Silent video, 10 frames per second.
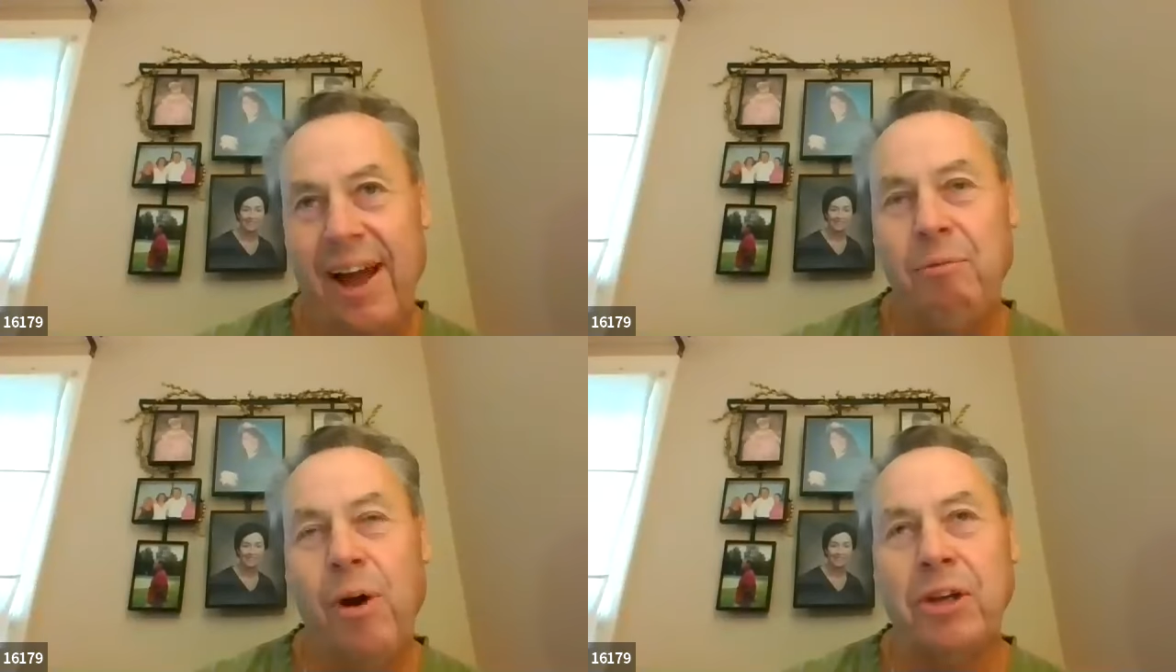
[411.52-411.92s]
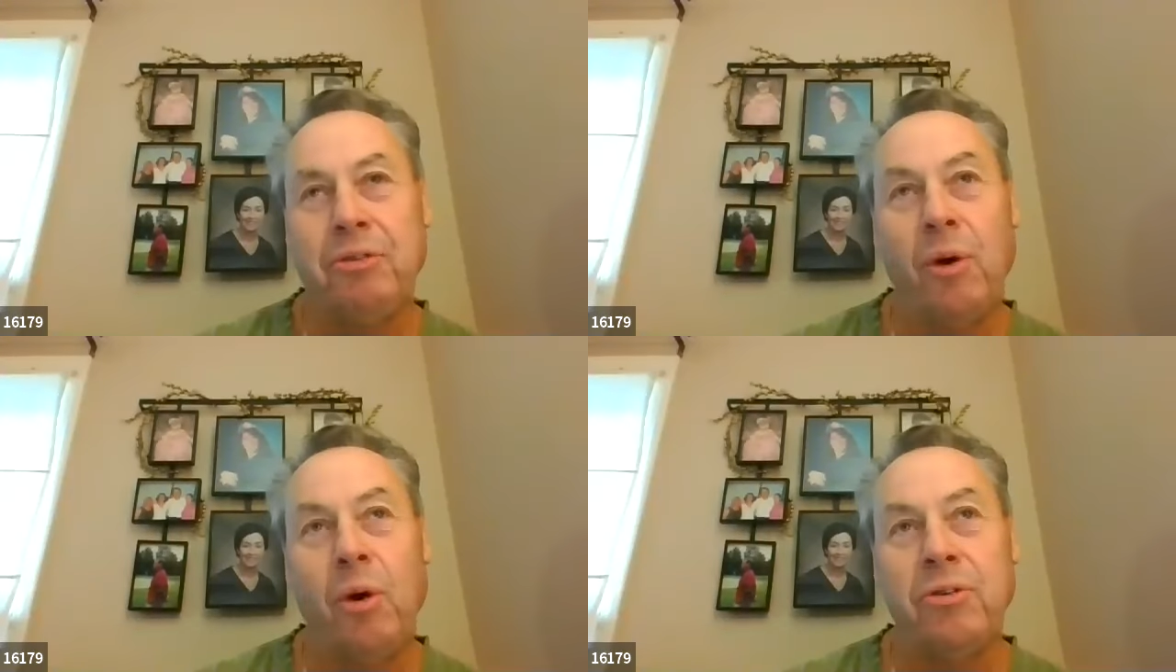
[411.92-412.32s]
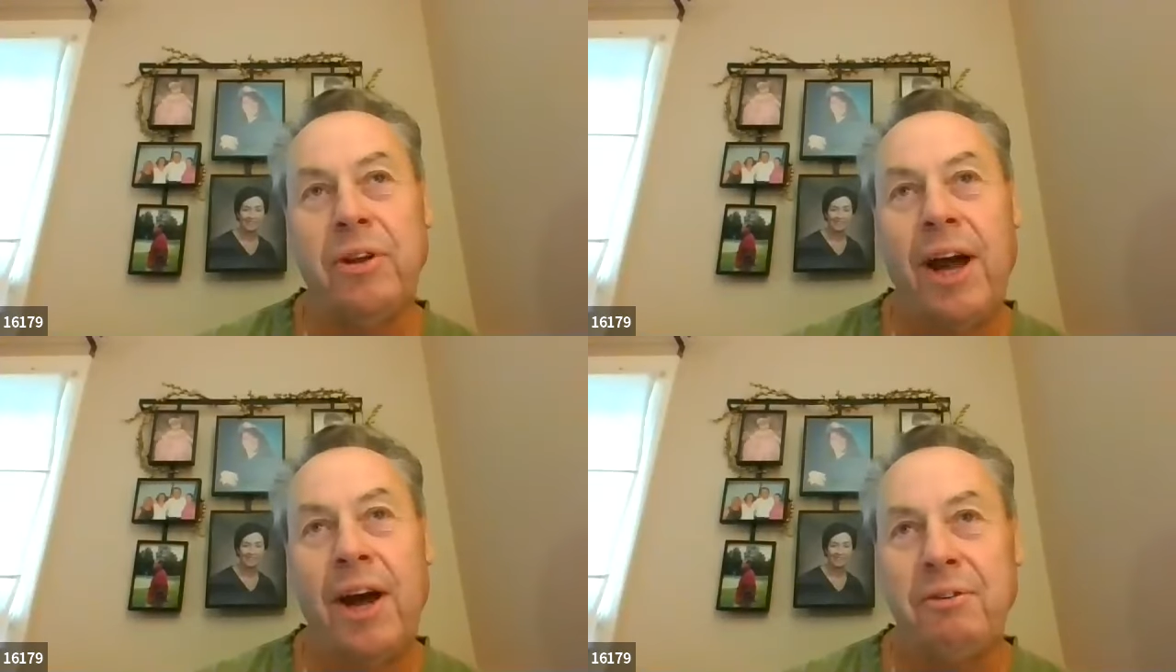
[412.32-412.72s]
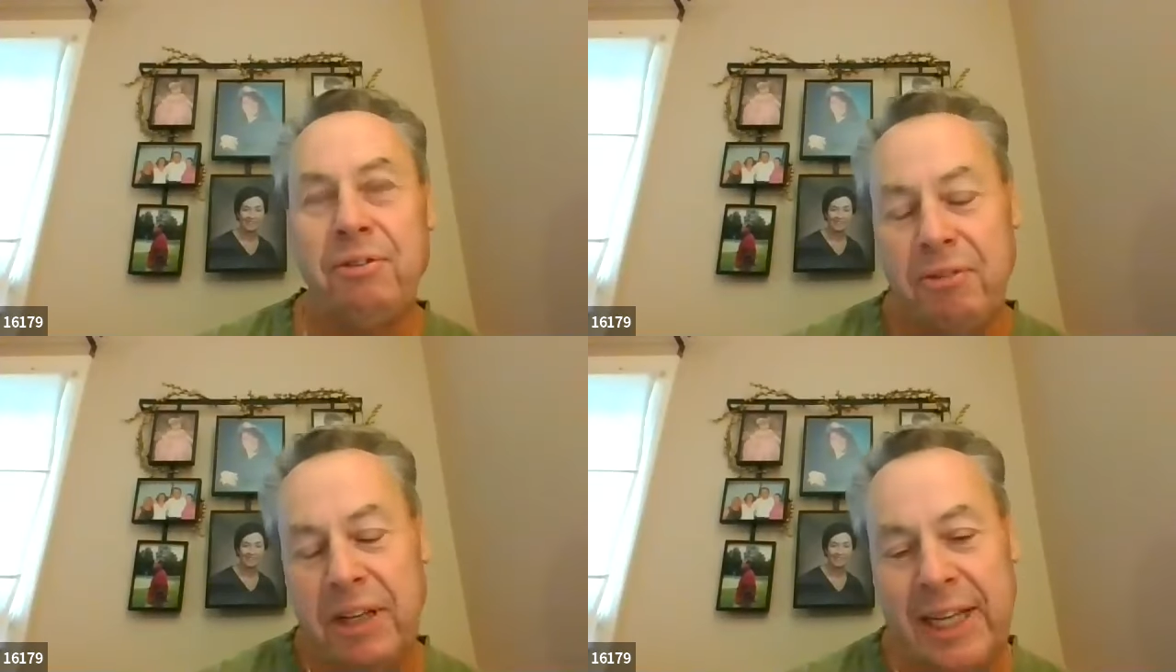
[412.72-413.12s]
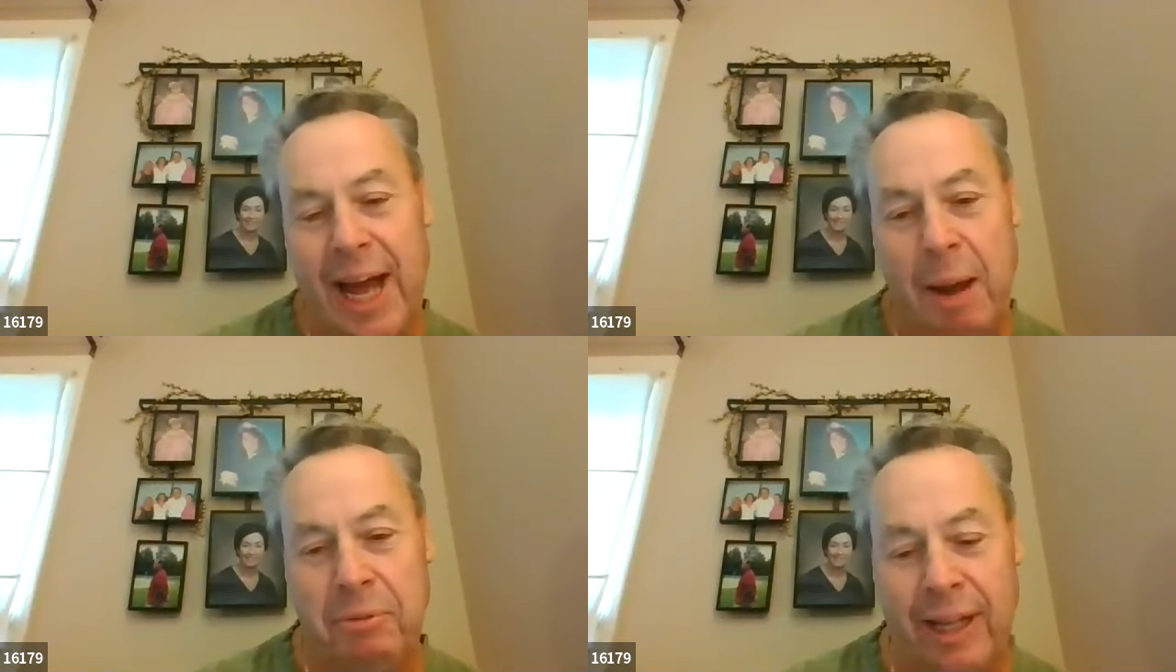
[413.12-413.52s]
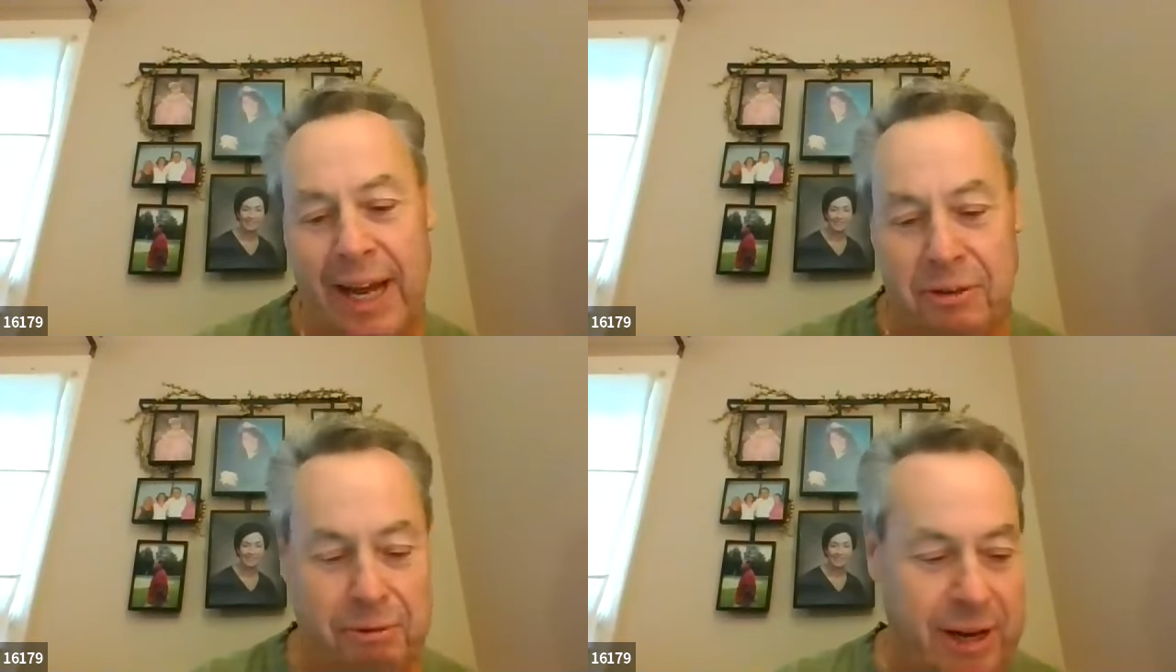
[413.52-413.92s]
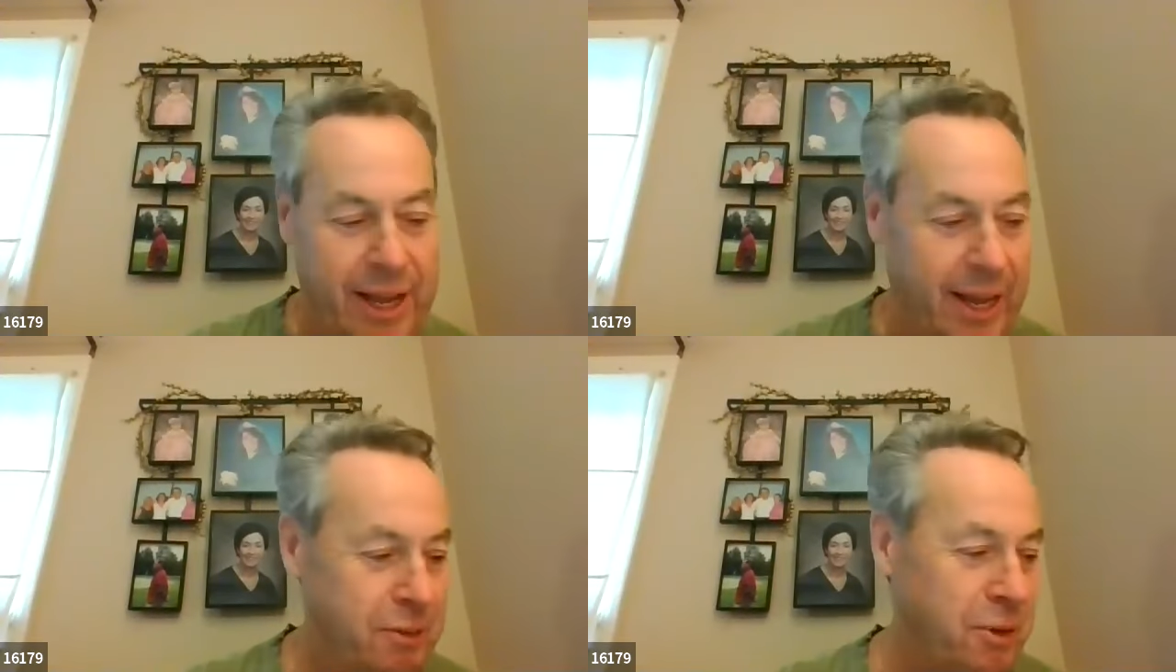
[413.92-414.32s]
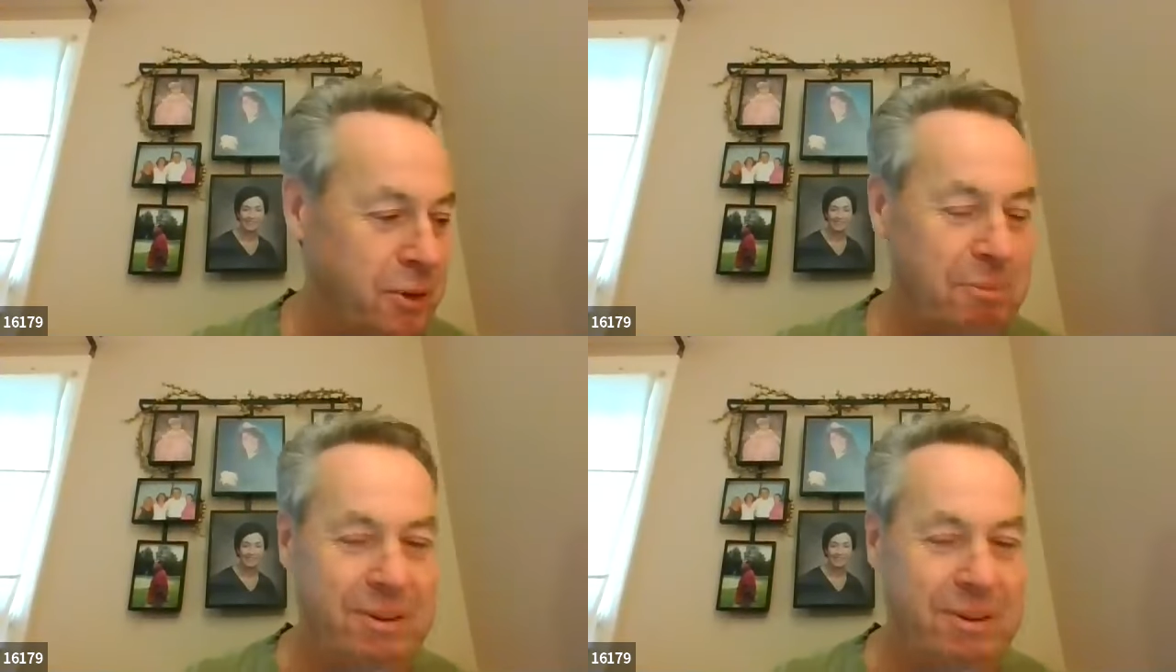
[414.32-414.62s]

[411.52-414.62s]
I've watched Frozen 150 times the last three days. So,